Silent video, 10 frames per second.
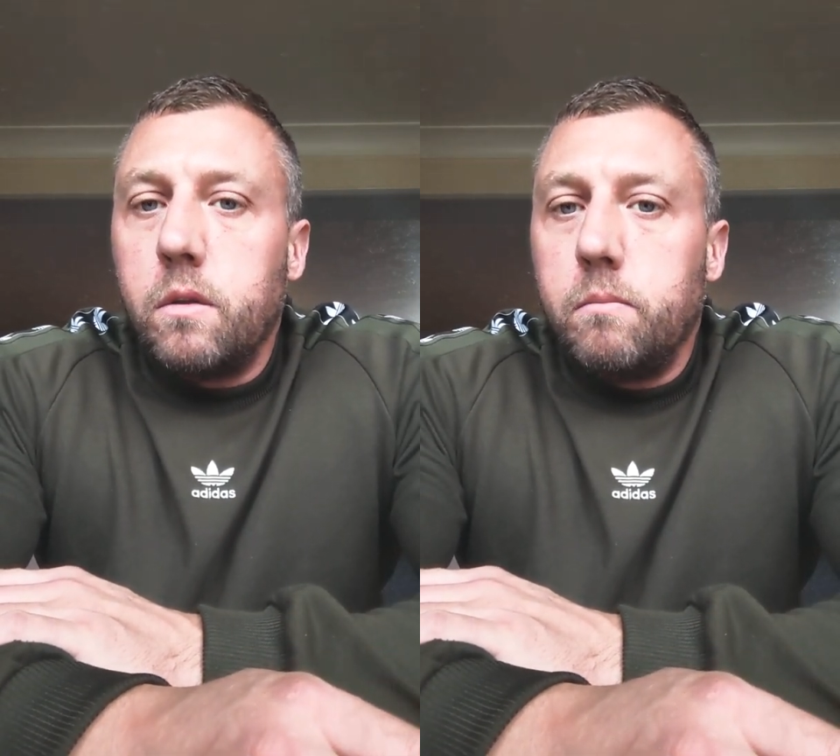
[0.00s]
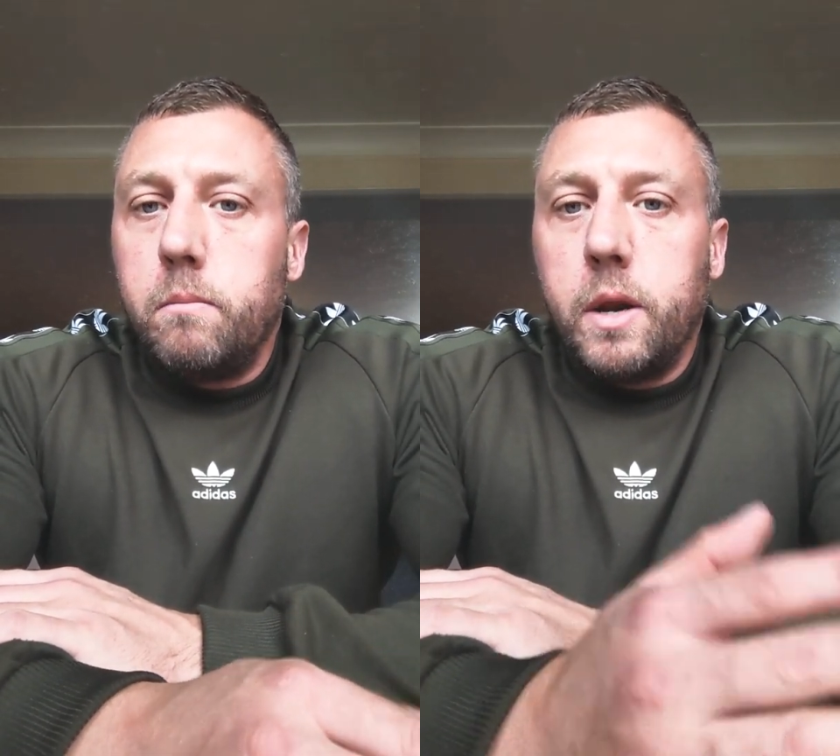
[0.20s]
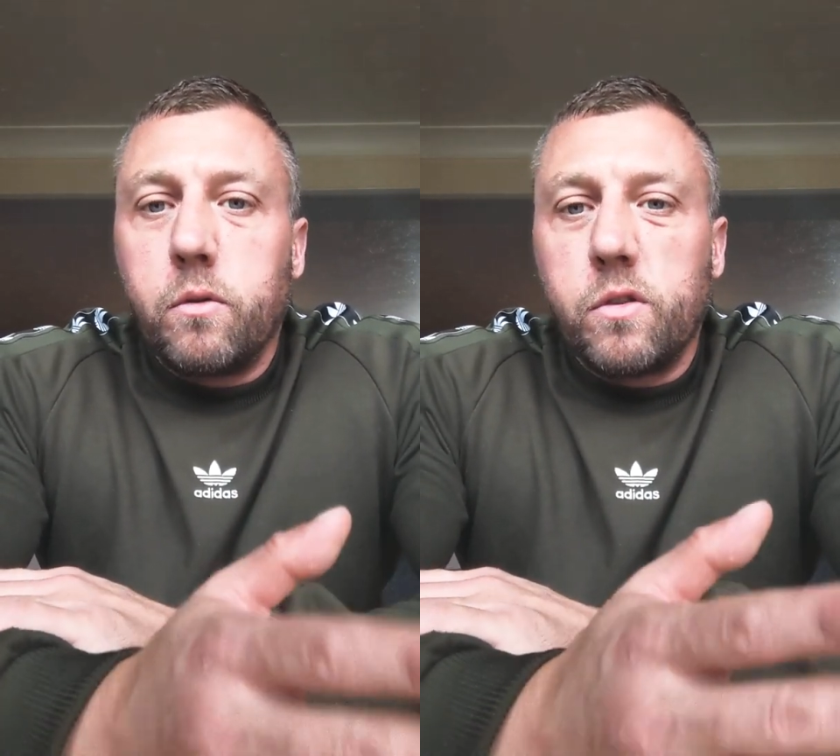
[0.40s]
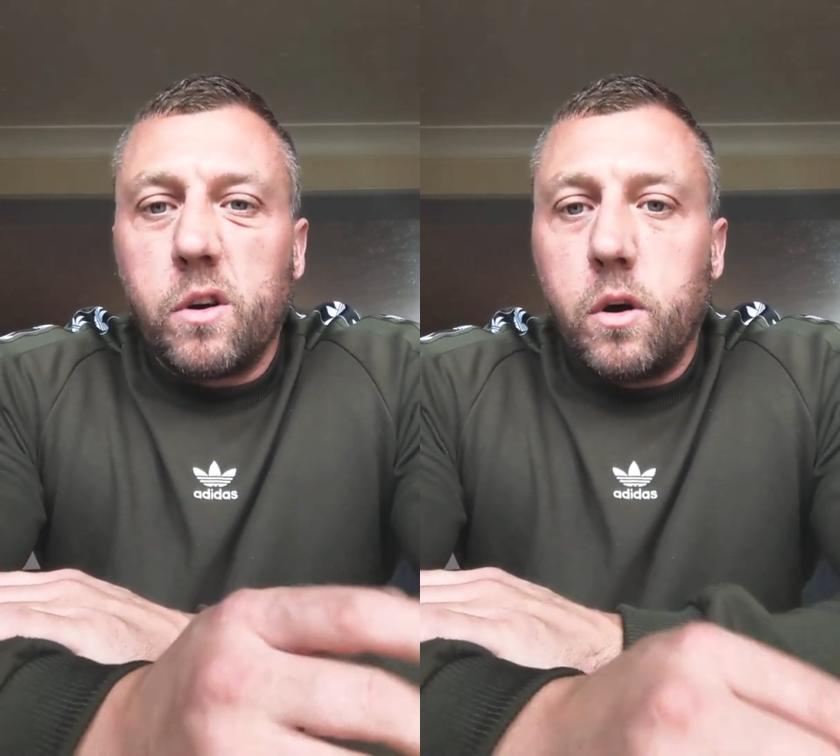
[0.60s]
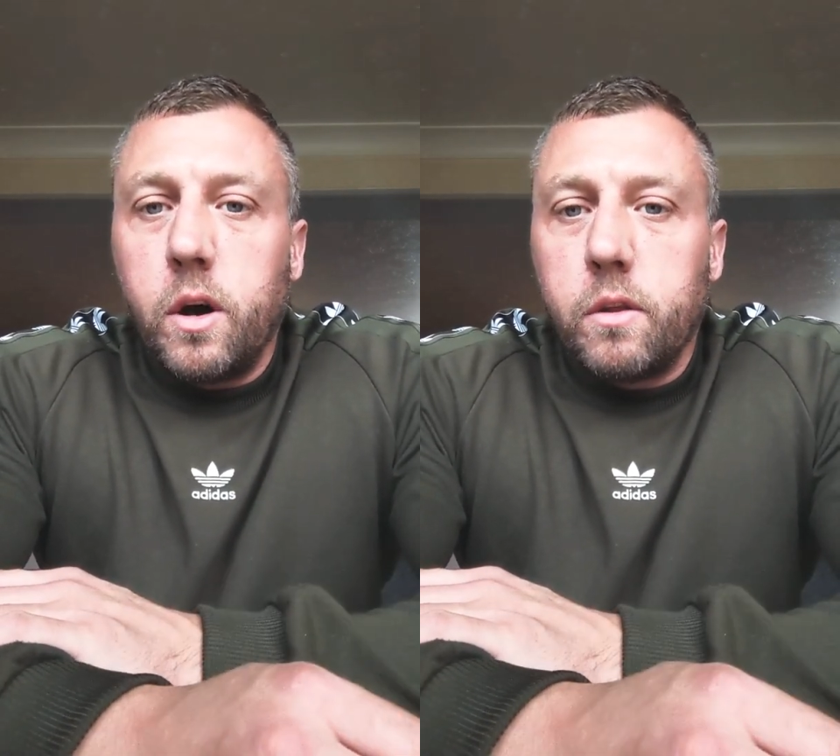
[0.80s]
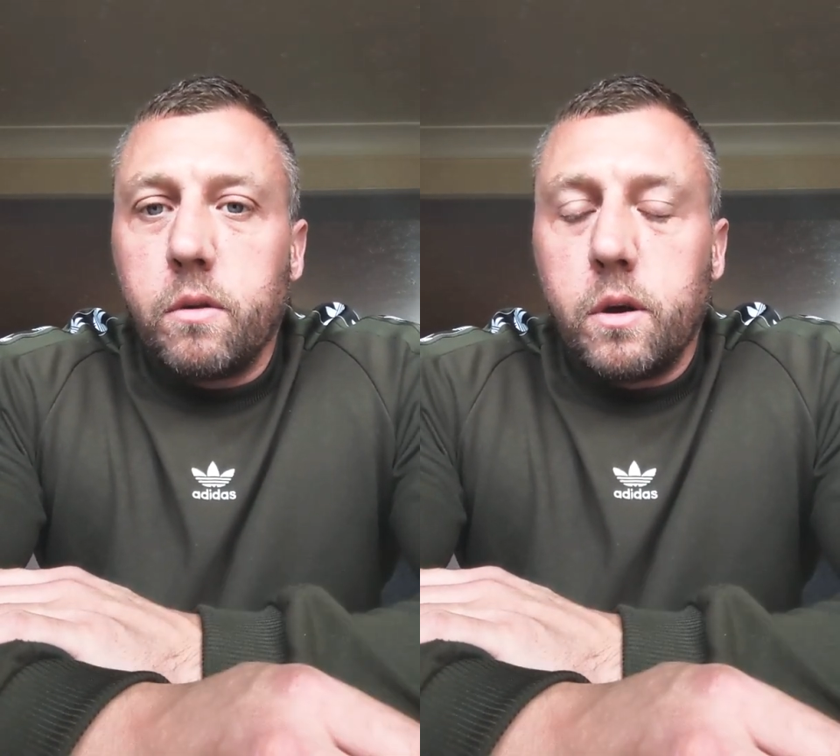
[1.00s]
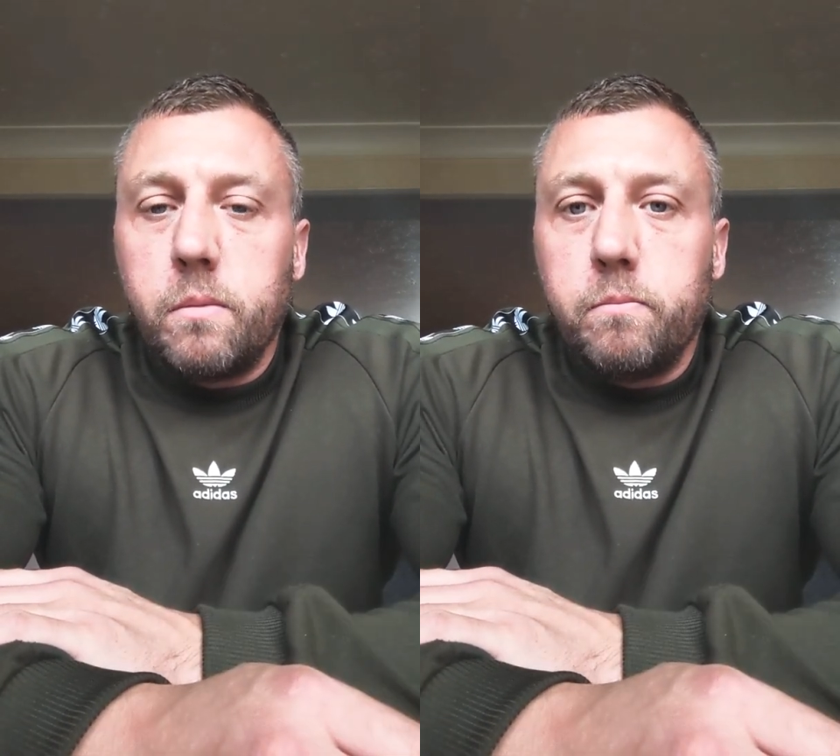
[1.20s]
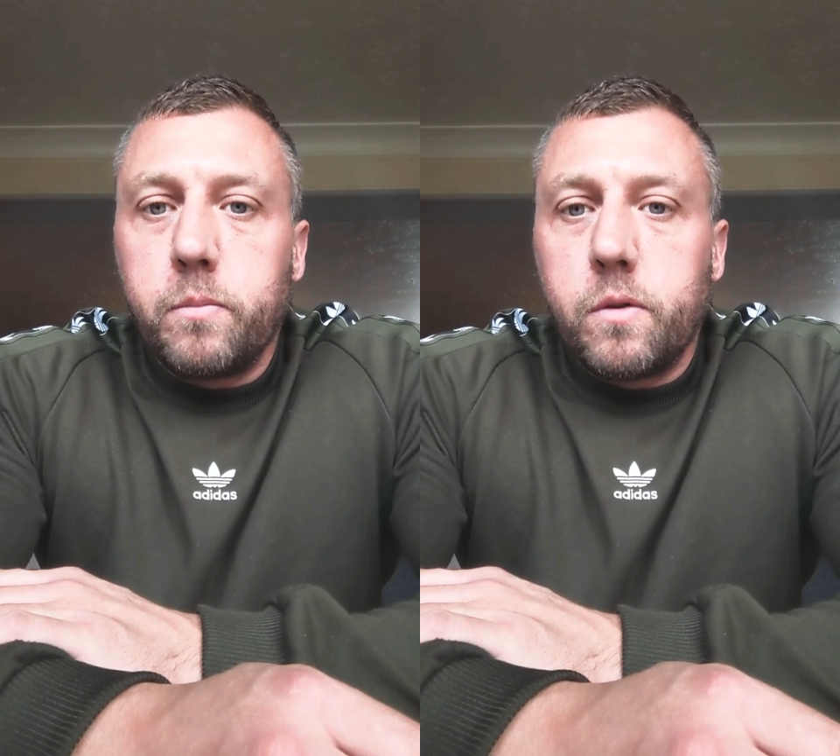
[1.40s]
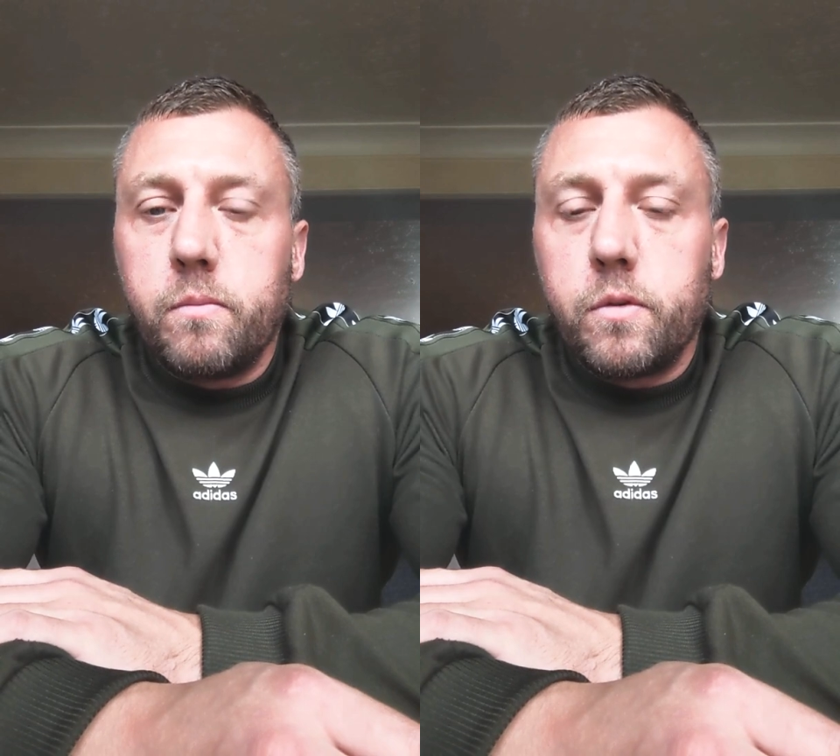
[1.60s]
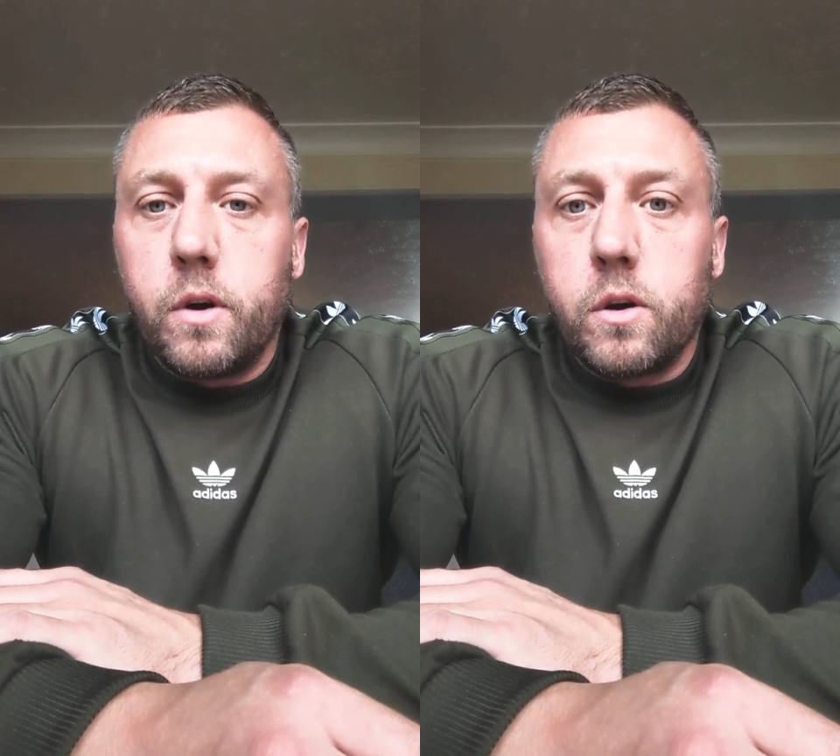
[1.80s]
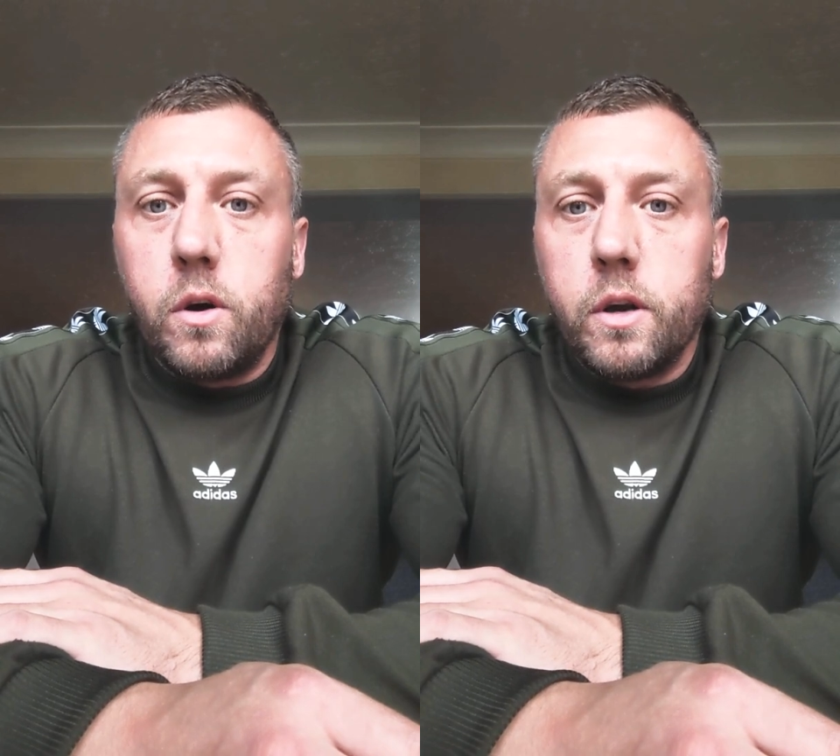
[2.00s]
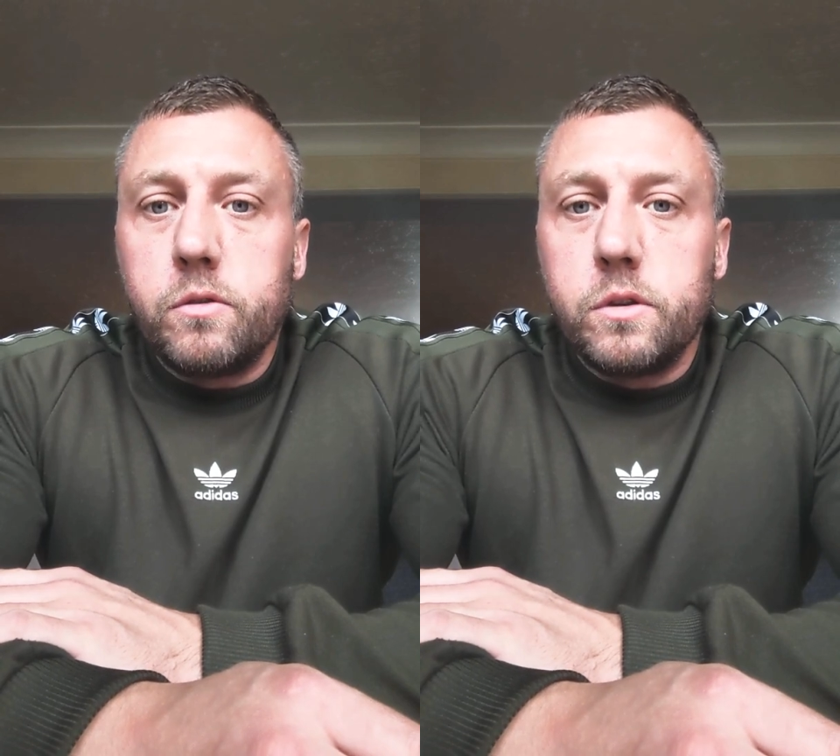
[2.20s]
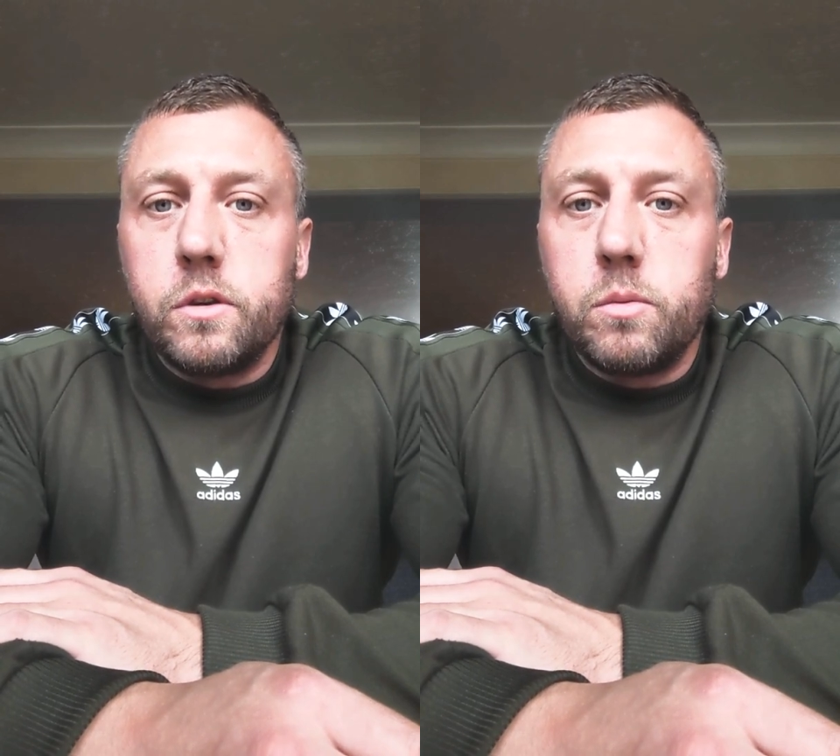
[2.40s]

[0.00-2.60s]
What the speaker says: mental psychiatrist